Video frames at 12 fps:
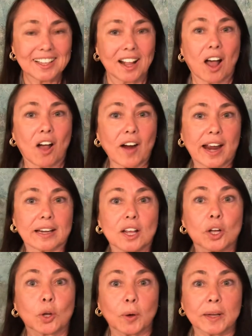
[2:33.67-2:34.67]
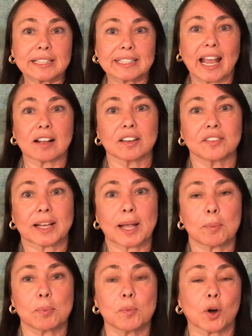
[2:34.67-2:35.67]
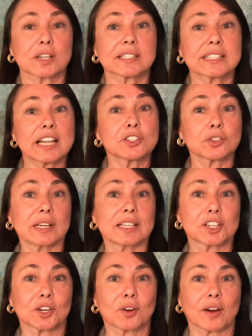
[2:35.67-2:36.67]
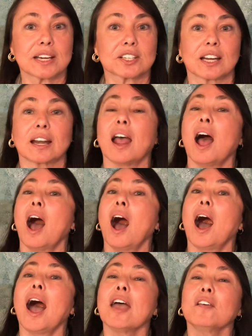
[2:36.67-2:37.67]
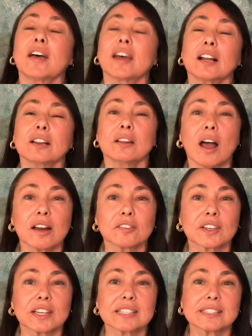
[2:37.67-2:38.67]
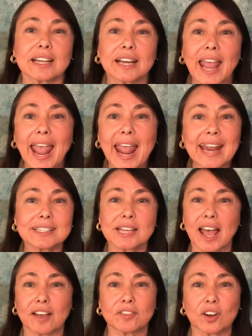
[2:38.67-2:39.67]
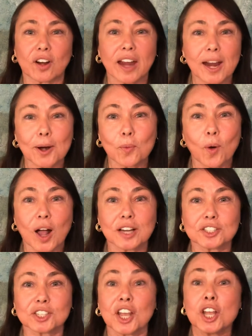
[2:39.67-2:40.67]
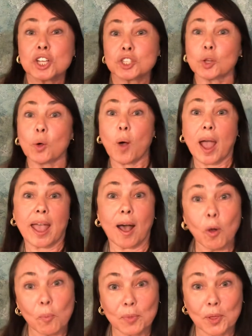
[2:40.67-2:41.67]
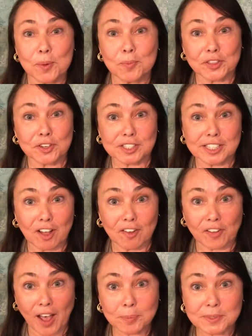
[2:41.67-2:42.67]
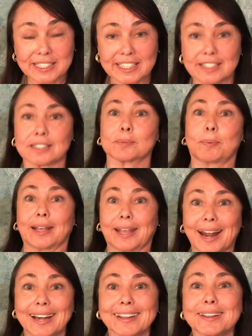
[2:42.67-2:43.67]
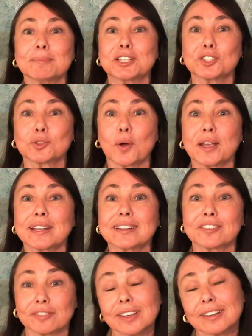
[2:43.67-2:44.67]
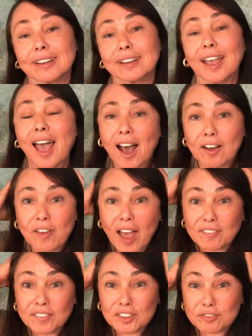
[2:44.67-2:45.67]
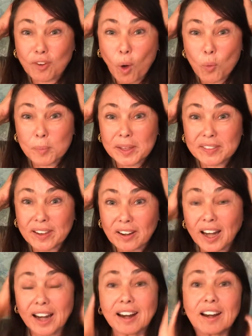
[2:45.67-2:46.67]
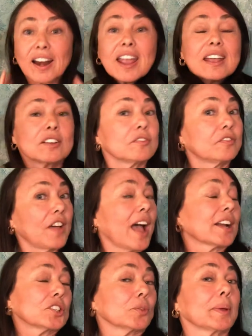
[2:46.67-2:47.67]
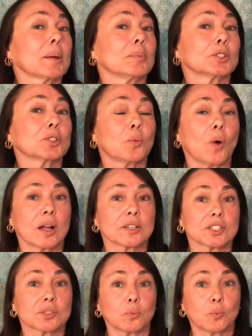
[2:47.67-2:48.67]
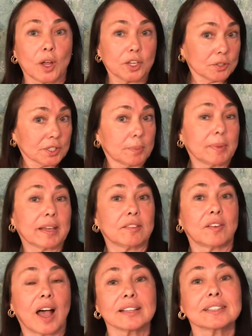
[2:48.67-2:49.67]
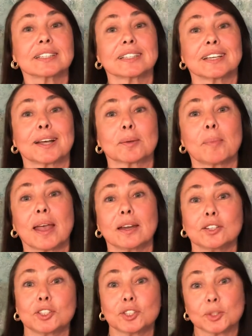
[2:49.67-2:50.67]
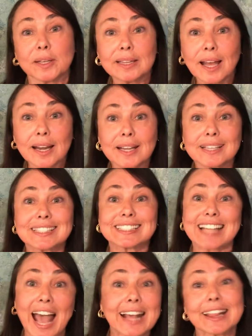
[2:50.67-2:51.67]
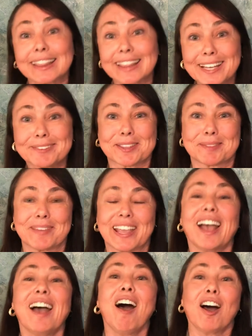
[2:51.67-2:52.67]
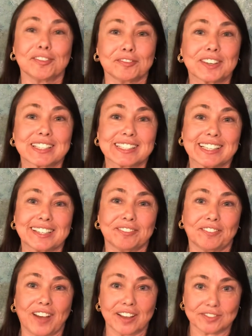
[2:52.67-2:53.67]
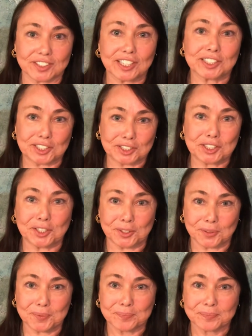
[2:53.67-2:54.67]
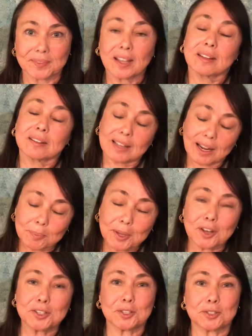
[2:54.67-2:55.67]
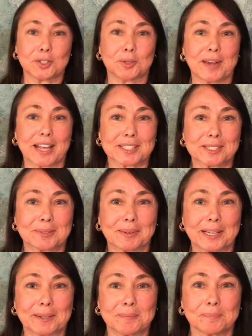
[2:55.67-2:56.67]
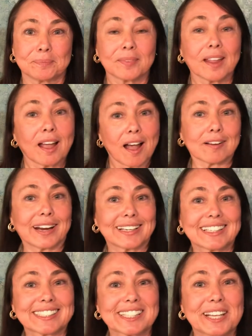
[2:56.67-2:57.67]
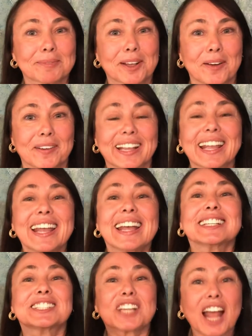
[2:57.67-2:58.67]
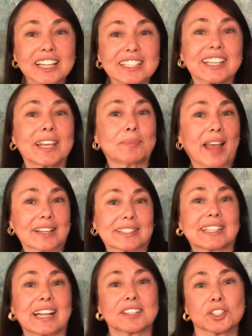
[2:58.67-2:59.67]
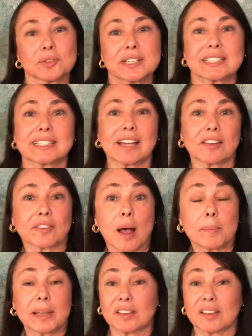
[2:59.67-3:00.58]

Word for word: All right, quickly, I'll give you a couple more. Sensory integration. I have had a lot of kids that hate to have their hair washed, so I help them with their self help skills by getting them enjoying the feeling of having foam in their hair. In fact, you'll be able to watch what used to be a violent young man doing that exact thing with me on Fix It in 5 Season 2. That'll be on YouTube next week. All right, let's keep going. Just keep that sensory stuff coming.